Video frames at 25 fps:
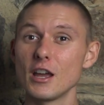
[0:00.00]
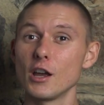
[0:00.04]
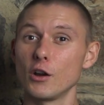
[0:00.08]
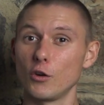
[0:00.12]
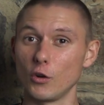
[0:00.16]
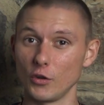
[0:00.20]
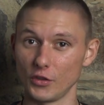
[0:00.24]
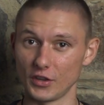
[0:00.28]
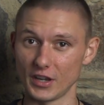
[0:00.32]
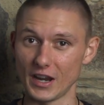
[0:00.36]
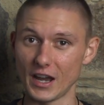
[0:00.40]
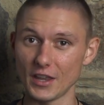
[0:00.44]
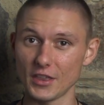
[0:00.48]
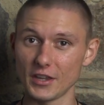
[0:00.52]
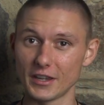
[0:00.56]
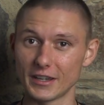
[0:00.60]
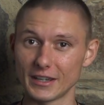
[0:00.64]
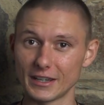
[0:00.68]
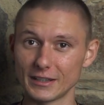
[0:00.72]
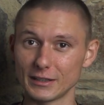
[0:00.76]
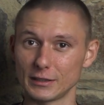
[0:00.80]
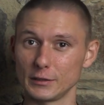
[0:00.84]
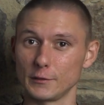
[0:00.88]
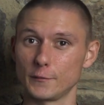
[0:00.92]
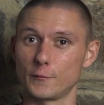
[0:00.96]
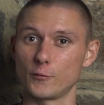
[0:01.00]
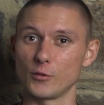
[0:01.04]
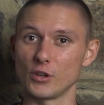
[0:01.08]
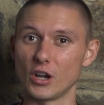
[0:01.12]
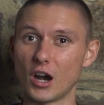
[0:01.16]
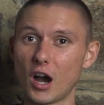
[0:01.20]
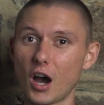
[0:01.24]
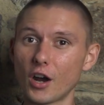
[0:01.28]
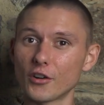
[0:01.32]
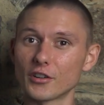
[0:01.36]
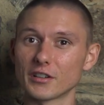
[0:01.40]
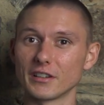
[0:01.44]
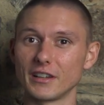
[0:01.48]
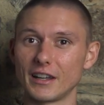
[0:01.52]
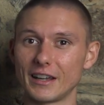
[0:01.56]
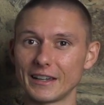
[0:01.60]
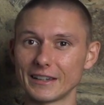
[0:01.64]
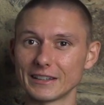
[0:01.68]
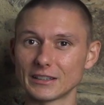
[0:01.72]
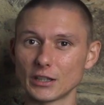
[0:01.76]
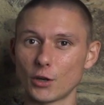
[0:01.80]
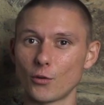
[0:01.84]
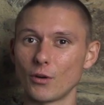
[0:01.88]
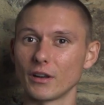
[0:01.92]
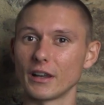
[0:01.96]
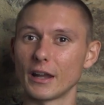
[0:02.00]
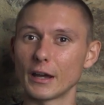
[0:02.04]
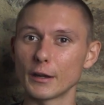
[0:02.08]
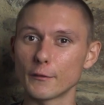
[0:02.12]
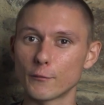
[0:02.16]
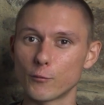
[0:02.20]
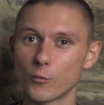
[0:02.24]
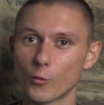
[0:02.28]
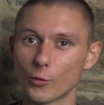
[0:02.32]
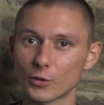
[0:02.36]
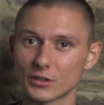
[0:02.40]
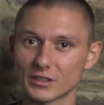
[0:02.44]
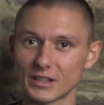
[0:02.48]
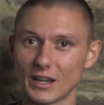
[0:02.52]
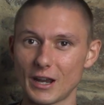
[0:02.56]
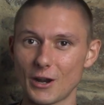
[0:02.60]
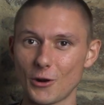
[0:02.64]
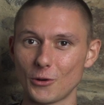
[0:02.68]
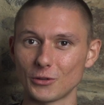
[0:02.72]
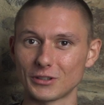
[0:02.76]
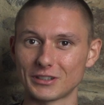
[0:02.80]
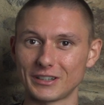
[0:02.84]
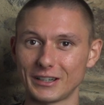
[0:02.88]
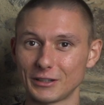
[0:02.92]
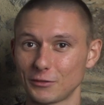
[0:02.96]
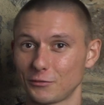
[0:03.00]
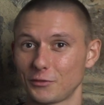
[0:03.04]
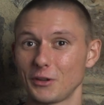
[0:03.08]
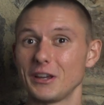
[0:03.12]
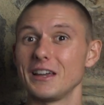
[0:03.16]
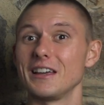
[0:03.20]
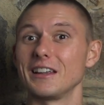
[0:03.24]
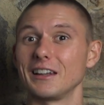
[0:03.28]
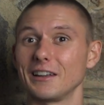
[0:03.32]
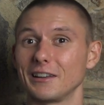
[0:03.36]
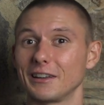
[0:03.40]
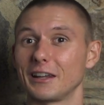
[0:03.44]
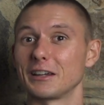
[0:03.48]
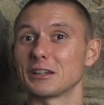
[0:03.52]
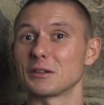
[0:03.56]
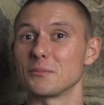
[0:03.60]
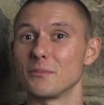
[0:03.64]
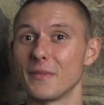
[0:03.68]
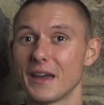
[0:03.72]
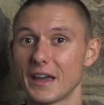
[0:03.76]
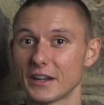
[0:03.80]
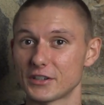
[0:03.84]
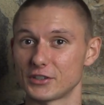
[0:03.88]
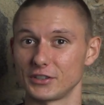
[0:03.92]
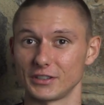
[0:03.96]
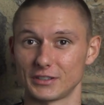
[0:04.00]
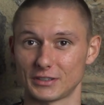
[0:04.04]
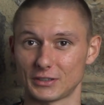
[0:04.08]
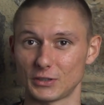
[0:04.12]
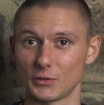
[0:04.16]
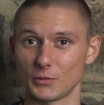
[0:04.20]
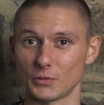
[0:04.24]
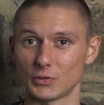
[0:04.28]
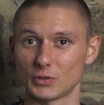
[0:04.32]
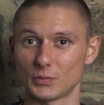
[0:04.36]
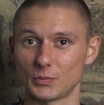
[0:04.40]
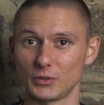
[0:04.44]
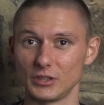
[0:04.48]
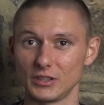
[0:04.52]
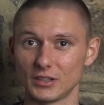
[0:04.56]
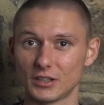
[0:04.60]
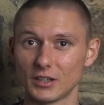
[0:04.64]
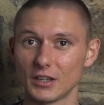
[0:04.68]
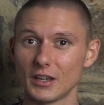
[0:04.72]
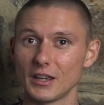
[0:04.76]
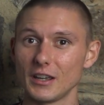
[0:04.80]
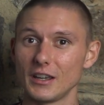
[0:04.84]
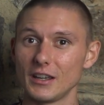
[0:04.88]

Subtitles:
On the other hand, if we are aligned, our life works out kind of like magic, so to speak.